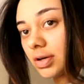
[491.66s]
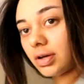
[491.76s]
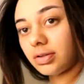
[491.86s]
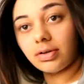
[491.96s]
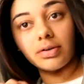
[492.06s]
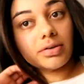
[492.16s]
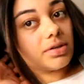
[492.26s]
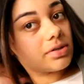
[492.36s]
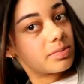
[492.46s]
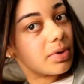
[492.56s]
how long it
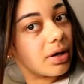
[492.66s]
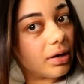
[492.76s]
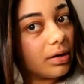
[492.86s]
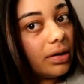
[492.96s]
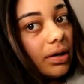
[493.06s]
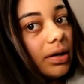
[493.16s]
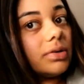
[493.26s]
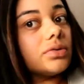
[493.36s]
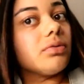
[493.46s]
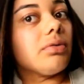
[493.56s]
is, but it
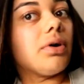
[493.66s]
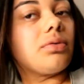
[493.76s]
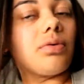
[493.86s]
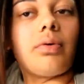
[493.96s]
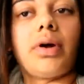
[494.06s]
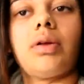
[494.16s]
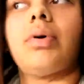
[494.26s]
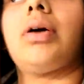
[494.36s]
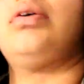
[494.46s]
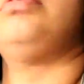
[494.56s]
has grown quite a bit,